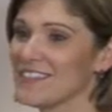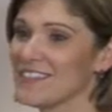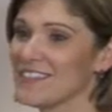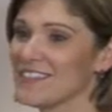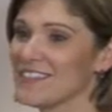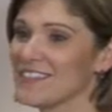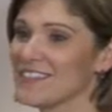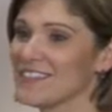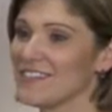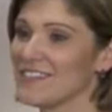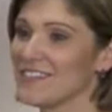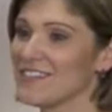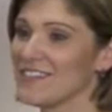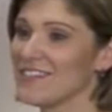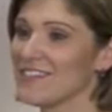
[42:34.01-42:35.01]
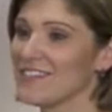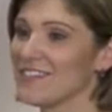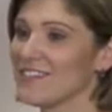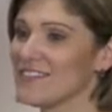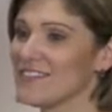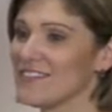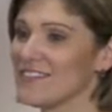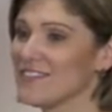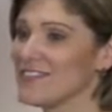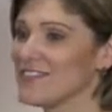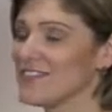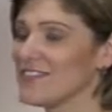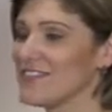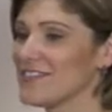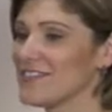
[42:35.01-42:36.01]

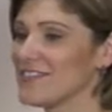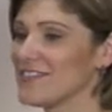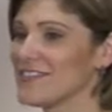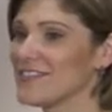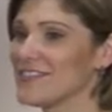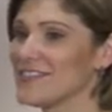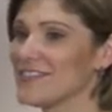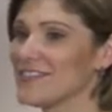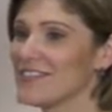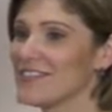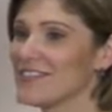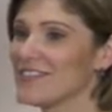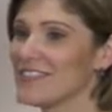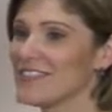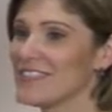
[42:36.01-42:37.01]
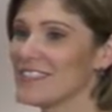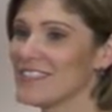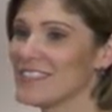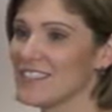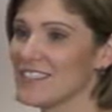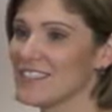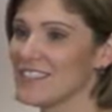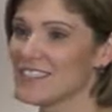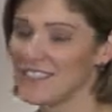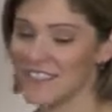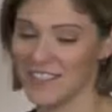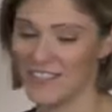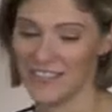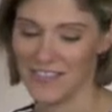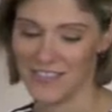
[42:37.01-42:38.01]

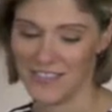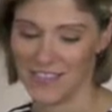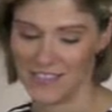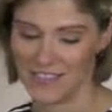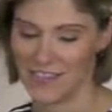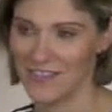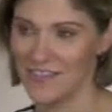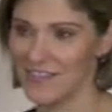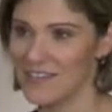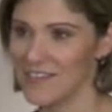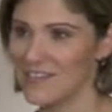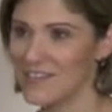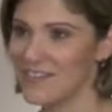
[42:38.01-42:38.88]
(silent)